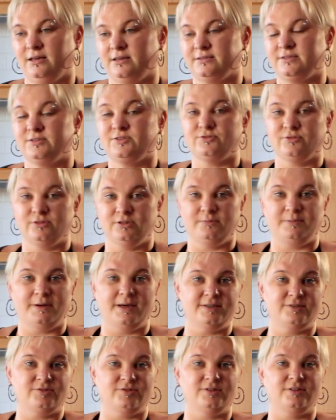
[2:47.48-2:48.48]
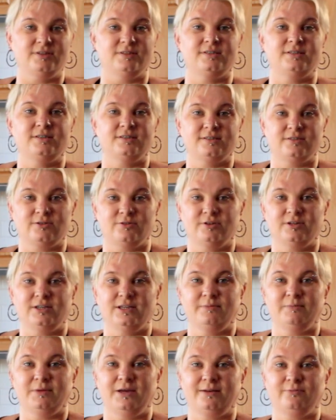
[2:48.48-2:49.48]
strudel pastry that's
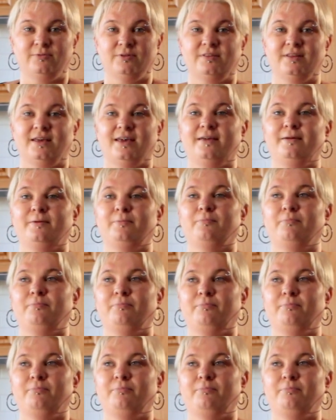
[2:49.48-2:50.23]
historically made with a